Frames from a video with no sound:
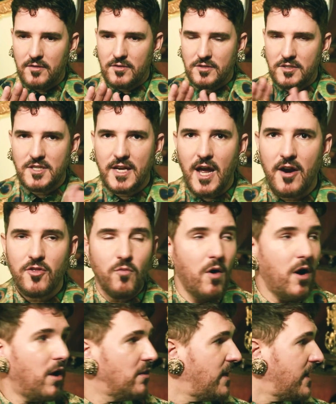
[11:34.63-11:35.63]
stick out of the
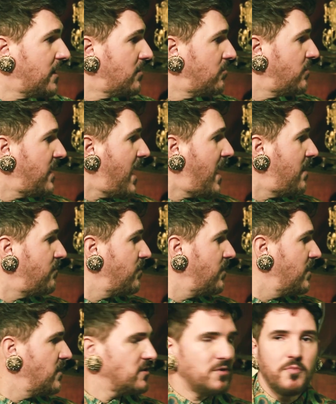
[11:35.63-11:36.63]
wall, like we have
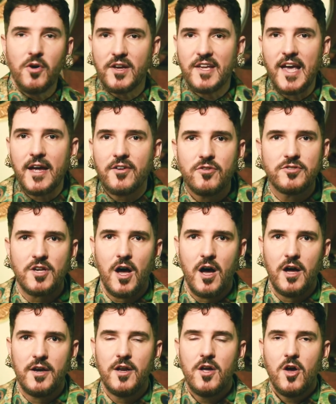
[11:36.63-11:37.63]
to put candles
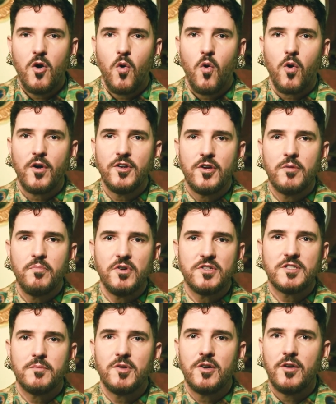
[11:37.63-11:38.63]
on, or you can put
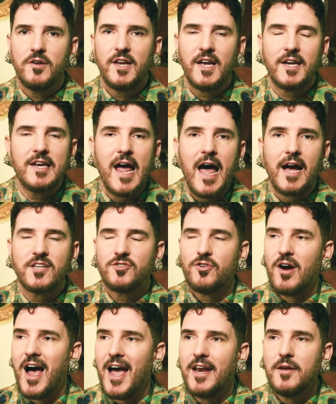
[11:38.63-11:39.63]
some little knickknacks
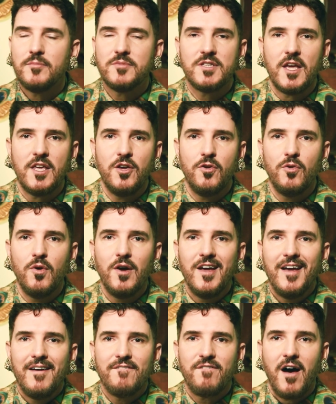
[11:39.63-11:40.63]
or items that you
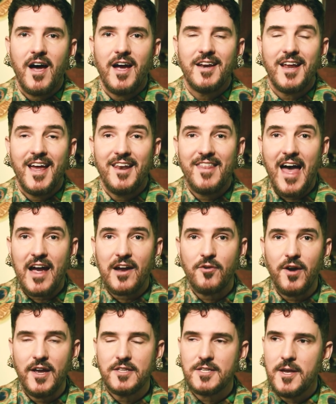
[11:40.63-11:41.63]
find, and that
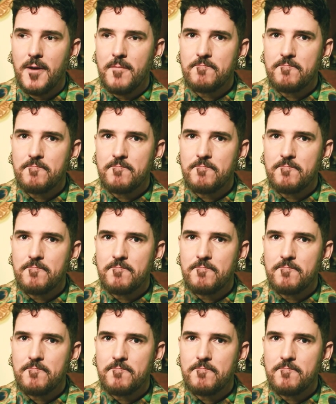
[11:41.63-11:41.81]
creates